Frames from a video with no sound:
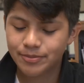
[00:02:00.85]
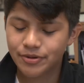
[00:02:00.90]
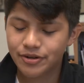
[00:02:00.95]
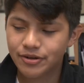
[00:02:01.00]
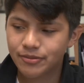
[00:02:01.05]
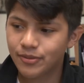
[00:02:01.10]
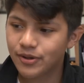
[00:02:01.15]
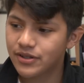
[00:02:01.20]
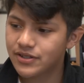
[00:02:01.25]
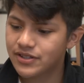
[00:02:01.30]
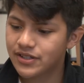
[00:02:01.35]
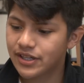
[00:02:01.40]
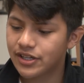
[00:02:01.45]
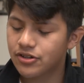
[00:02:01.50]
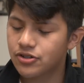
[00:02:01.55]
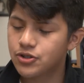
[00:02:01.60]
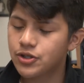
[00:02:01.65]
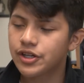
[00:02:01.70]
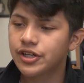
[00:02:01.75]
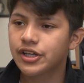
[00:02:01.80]
pretty much like
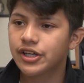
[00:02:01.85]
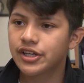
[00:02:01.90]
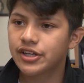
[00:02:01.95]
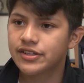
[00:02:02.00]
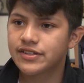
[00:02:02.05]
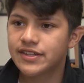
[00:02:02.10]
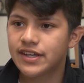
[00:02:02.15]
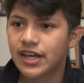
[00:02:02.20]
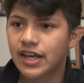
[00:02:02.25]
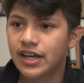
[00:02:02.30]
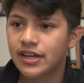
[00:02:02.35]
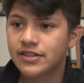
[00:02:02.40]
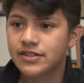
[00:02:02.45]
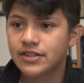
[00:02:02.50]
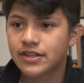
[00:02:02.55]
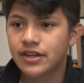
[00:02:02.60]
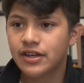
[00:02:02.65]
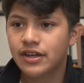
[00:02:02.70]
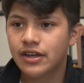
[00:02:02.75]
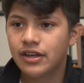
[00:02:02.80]
you're trying to get a
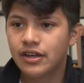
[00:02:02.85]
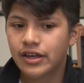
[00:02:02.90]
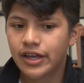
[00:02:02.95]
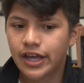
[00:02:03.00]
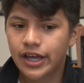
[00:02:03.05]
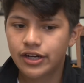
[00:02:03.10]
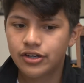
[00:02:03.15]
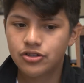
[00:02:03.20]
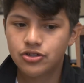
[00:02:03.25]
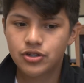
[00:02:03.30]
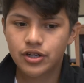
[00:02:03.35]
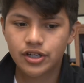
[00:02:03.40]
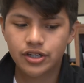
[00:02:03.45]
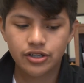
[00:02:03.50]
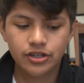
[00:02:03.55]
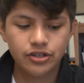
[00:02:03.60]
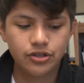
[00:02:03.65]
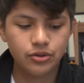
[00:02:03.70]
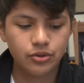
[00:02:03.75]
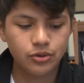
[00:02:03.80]
task and you're
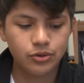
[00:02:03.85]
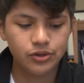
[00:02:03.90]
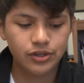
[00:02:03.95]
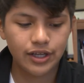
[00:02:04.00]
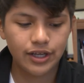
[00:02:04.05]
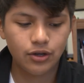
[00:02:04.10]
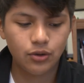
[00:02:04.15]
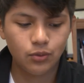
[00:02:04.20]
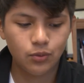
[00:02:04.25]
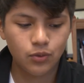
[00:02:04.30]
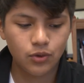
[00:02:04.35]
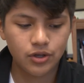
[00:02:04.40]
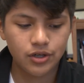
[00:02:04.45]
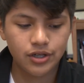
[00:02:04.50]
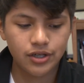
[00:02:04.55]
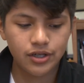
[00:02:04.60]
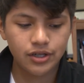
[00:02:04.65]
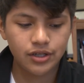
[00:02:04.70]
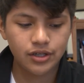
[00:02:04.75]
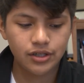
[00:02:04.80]
trying to do like
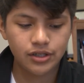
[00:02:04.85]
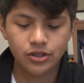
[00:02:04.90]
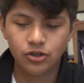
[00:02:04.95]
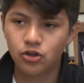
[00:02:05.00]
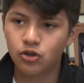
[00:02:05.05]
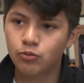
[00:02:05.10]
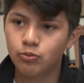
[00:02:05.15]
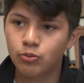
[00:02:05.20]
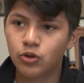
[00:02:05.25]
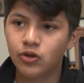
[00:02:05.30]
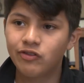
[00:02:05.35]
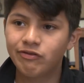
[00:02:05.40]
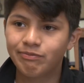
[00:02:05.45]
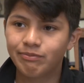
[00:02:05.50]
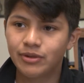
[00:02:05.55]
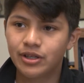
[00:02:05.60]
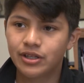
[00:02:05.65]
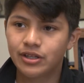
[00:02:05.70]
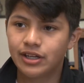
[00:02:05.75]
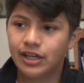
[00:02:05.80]
one little
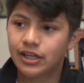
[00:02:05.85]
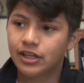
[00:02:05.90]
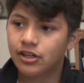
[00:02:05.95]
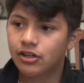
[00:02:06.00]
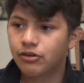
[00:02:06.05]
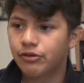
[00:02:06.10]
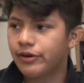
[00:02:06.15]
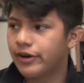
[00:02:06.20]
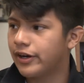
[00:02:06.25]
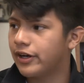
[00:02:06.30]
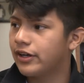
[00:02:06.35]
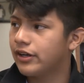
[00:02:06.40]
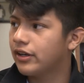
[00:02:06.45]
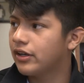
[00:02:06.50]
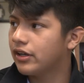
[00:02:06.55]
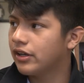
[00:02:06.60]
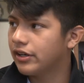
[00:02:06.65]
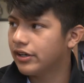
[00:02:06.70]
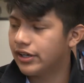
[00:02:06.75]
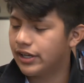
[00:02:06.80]
movement that can create,
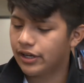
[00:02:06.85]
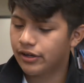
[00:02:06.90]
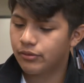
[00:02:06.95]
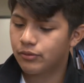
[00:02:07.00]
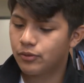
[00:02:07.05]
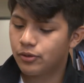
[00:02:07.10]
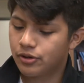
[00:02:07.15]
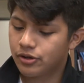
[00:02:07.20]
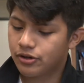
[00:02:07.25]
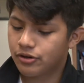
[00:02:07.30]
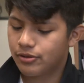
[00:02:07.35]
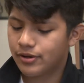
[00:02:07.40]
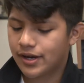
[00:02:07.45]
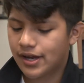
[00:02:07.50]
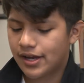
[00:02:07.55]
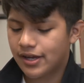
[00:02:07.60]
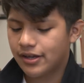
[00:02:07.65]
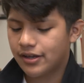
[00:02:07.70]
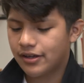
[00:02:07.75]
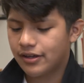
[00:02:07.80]
that would
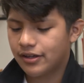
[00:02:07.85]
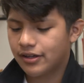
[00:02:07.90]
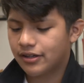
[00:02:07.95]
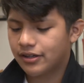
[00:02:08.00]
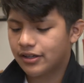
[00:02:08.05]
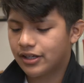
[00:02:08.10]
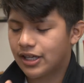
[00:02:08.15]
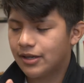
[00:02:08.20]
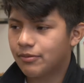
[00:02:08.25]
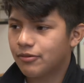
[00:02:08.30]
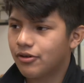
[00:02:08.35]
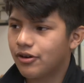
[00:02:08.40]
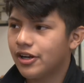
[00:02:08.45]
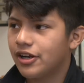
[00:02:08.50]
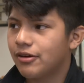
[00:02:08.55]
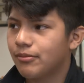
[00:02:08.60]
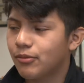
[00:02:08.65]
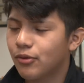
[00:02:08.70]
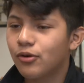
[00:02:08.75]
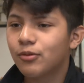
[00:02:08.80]
create, keep
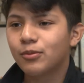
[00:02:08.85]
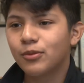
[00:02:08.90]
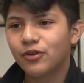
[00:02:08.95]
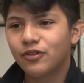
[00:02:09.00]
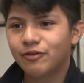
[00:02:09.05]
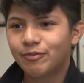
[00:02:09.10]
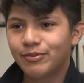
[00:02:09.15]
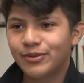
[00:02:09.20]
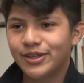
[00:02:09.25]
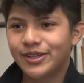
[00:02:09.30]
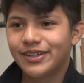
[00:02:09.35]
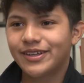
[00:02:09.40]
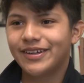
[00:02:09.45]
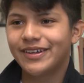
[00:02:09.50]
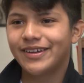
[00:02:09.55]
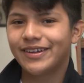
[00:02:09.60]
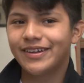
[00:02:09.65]
creating more movement